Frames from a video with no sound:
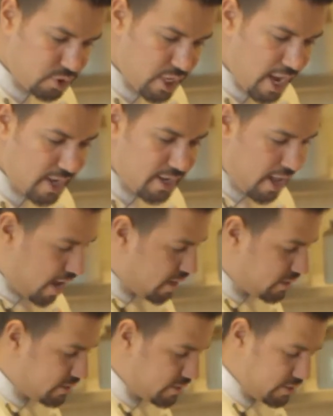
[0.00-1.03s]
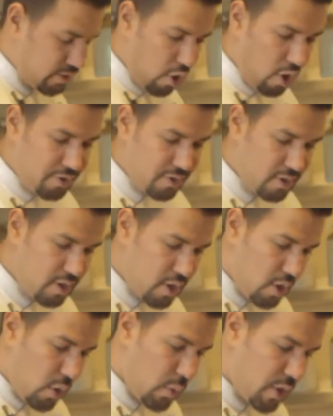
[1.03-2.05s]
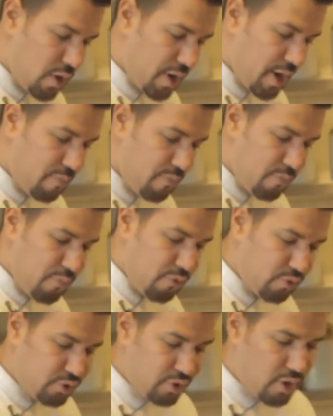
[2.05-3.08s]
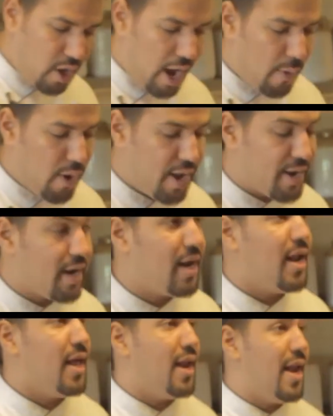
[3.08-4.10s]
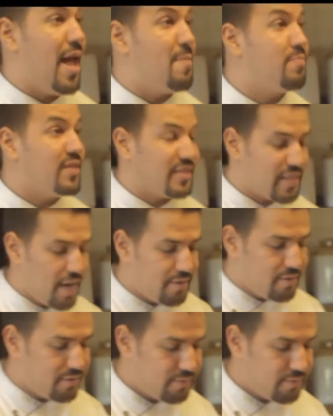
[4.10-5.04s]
check, yeah, it's hot. We're gonna put our lamb inside.